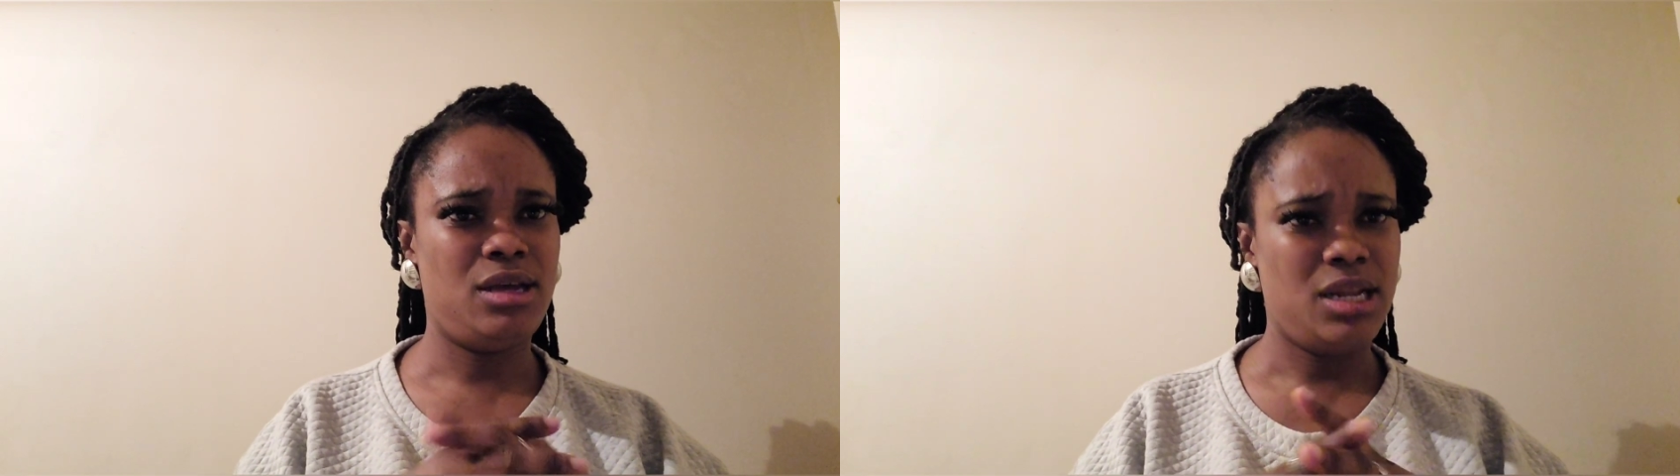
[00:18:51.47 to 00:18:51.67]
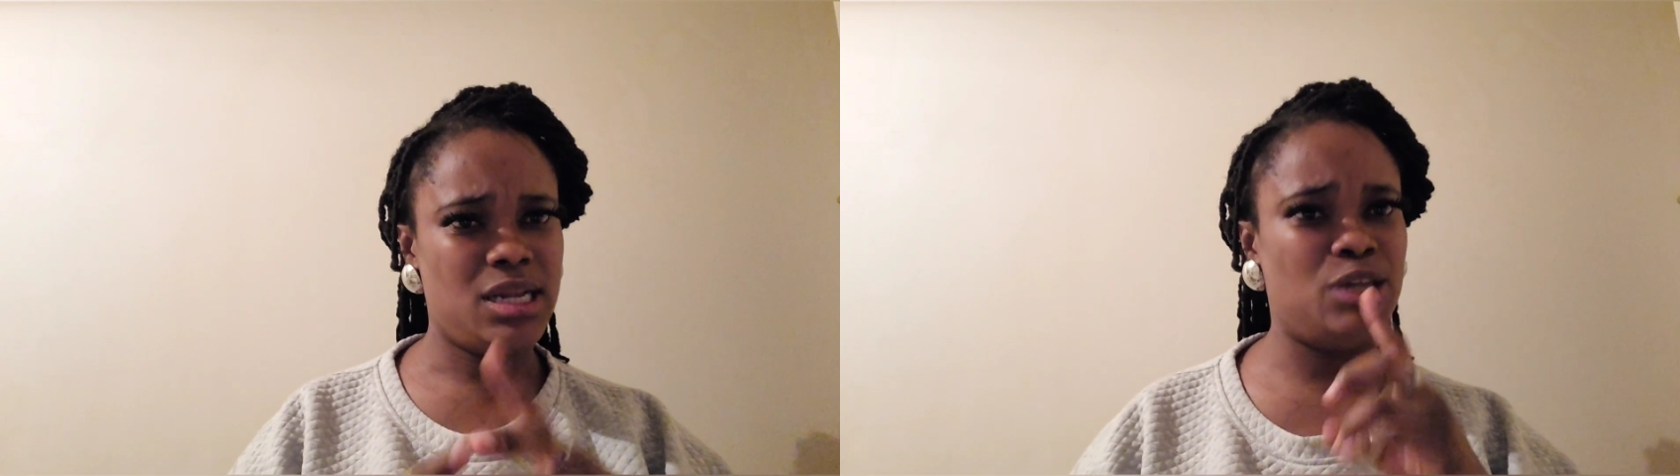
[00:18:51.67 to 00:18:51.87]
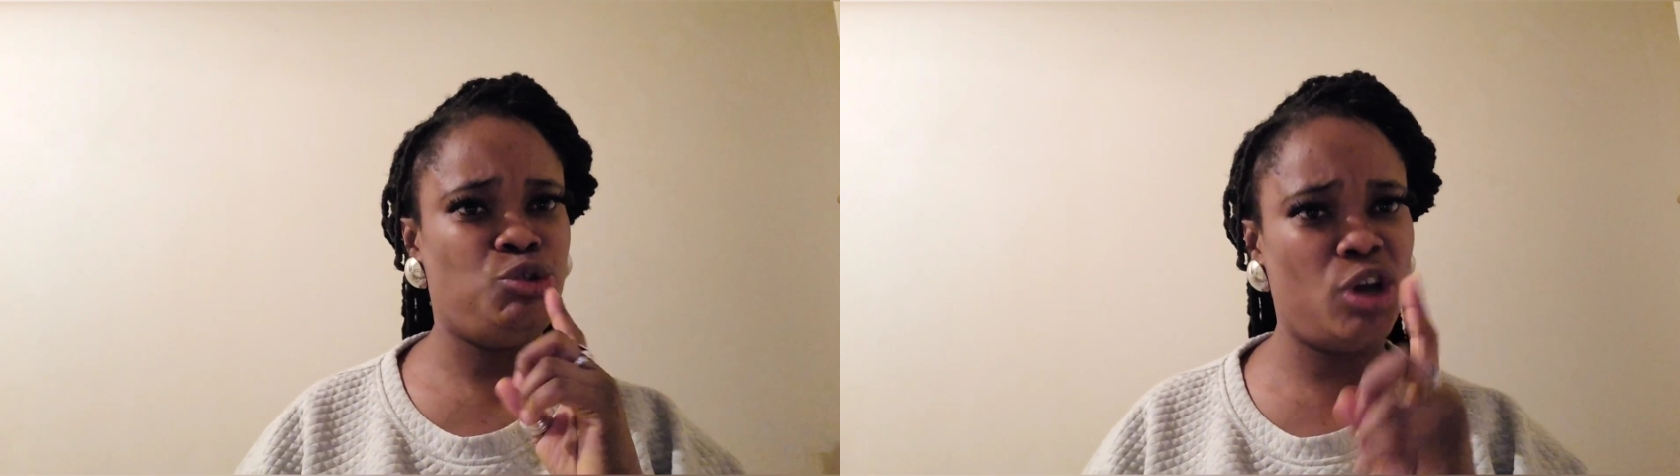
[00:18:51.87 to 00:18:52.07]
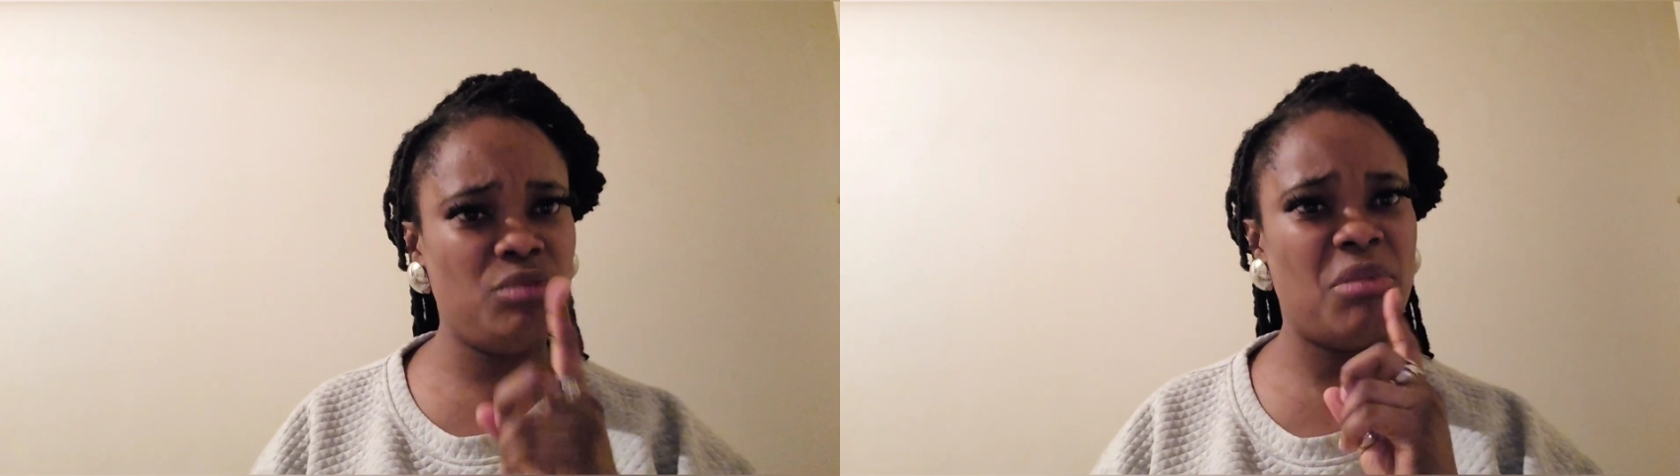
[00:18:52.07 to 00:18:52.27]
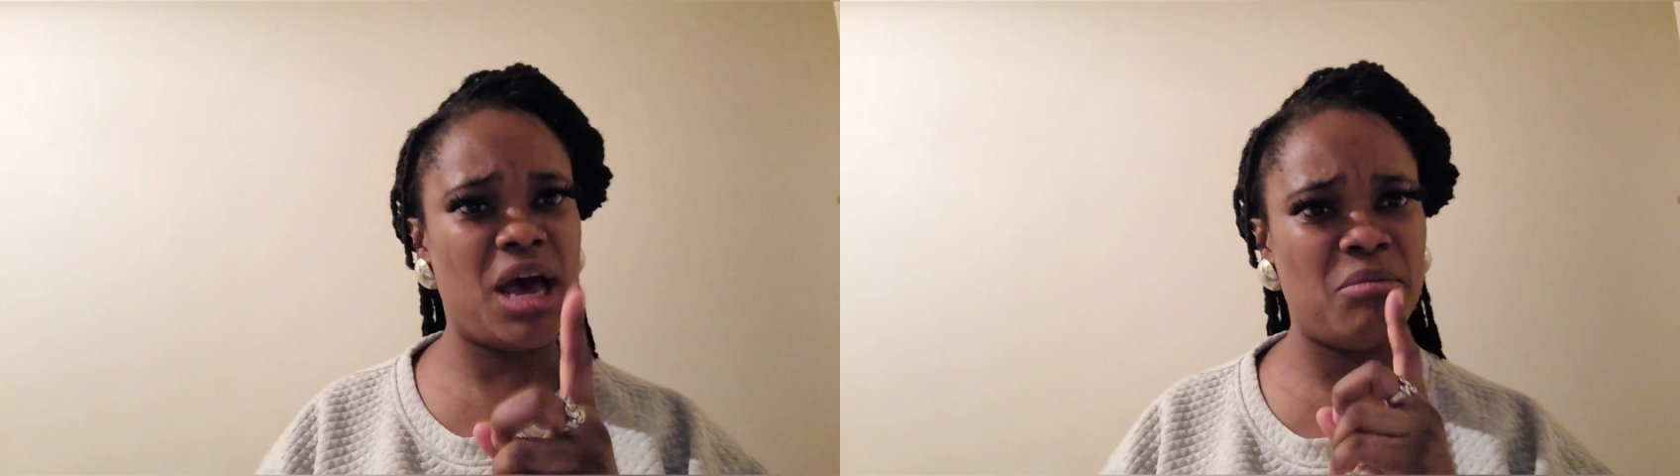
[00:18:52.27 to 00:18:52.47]
Na
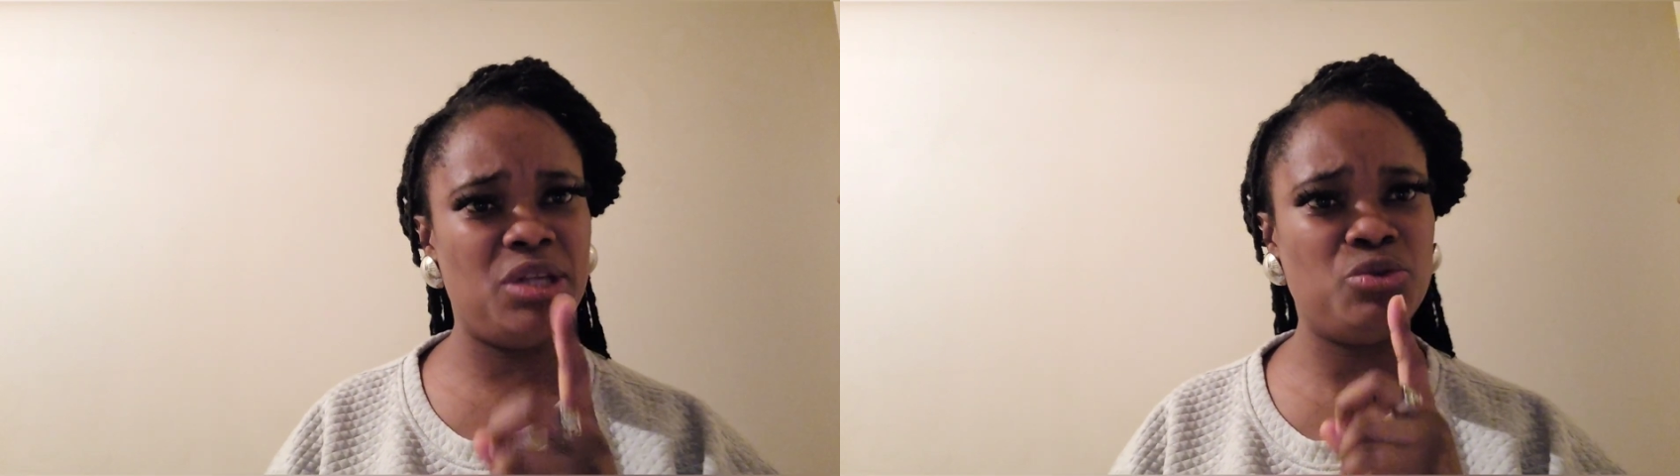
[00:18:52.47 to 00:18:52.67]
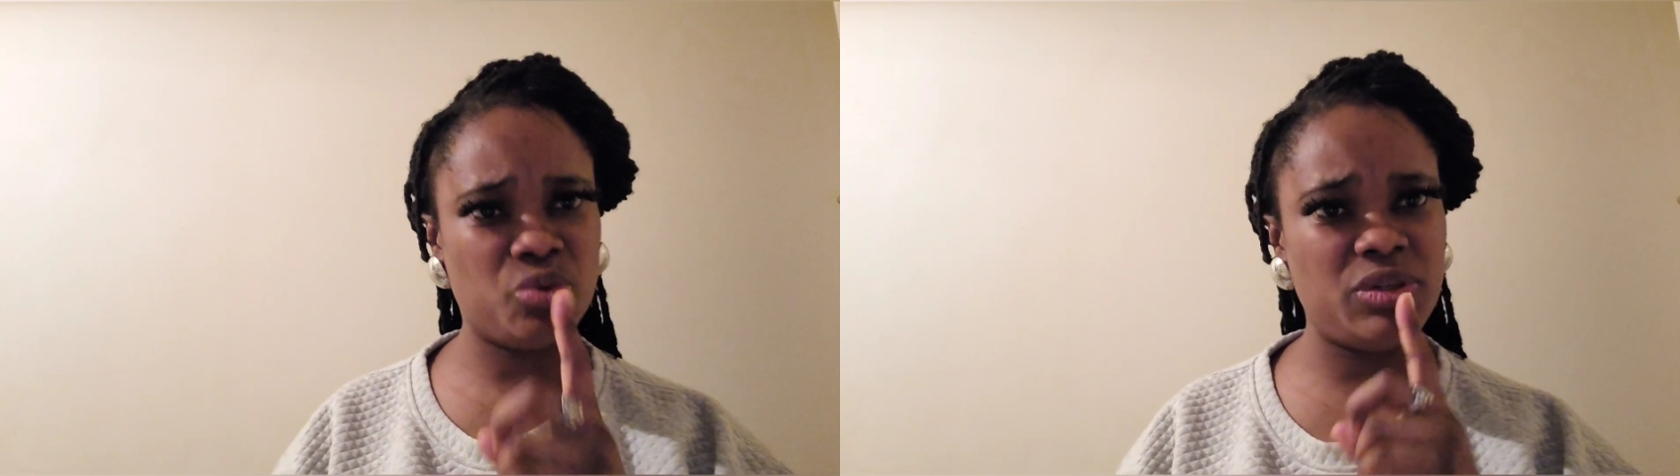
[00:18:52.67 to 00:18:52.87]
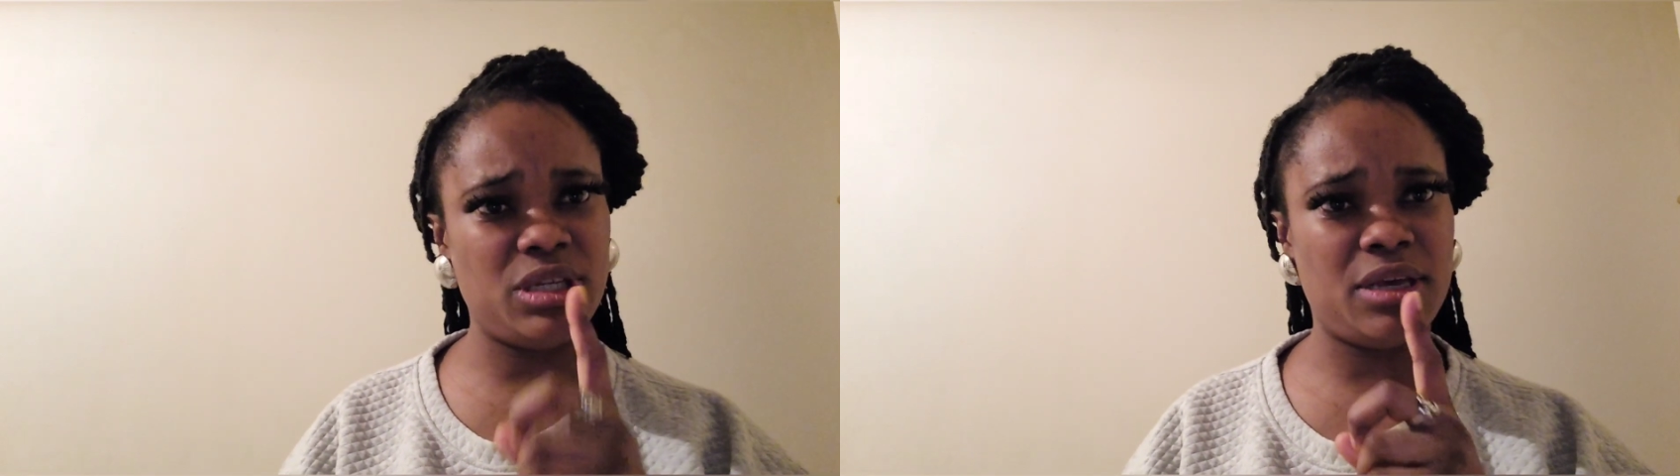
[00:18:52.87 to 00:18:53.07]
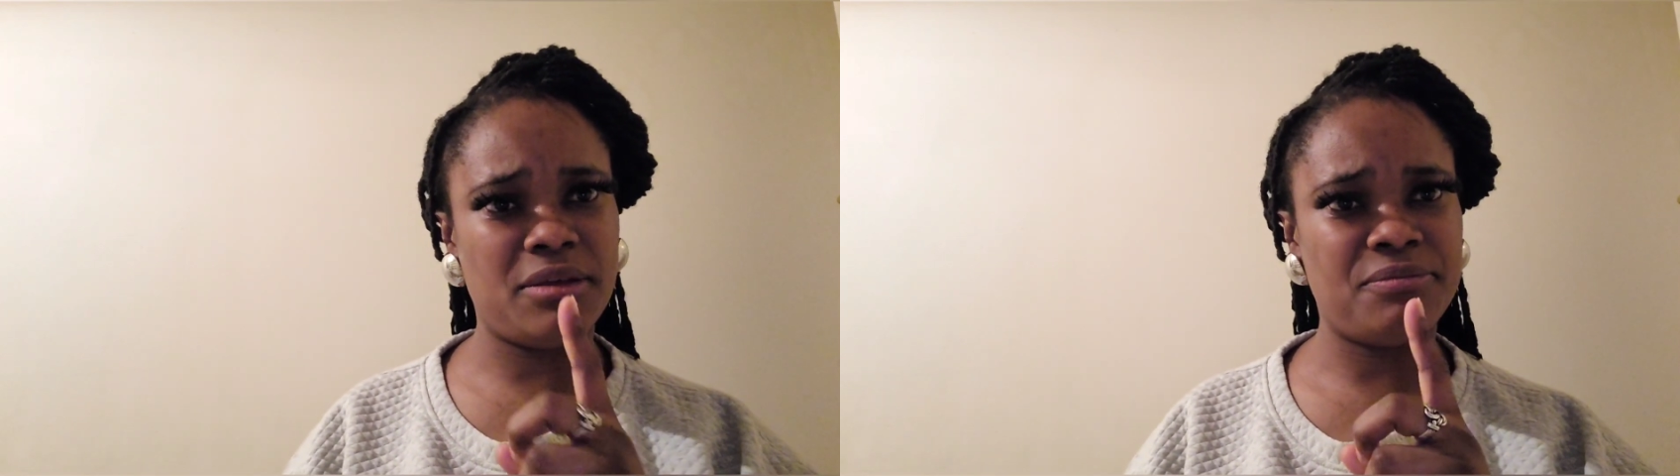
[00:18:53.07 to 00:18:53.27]
John ma men so dear.